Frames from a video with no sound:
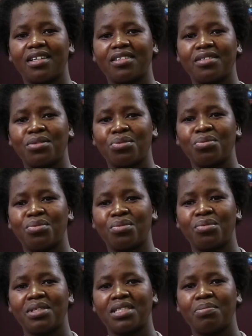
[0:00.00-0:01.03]
girls to
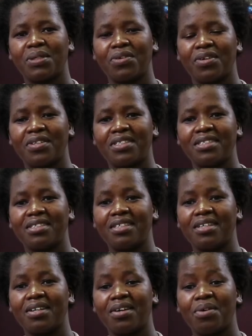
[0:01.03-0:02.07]
do it because
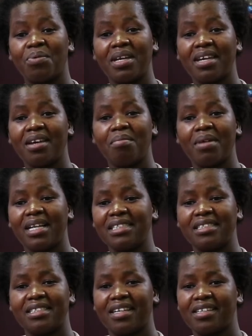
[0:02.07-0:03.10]
we can
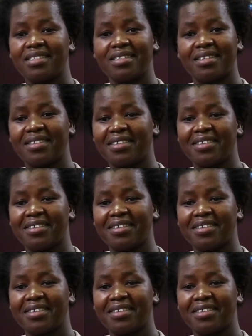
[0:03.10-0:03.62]
multitask.